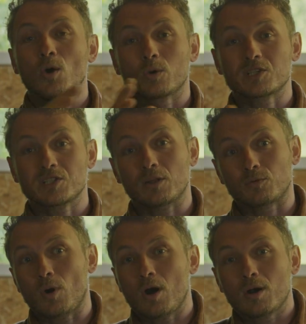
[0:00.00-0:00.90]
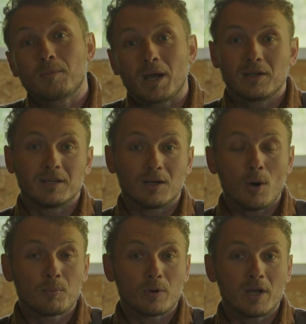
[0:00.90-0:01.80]
was set wrong by the
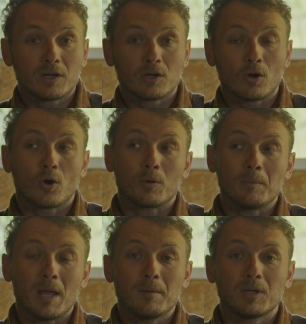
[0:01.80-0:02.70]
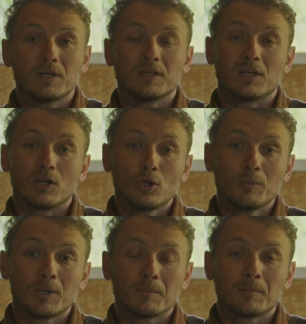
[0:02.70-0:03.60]
operator, or maybe the
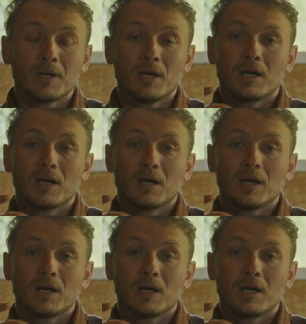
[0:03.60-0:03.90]
aluminum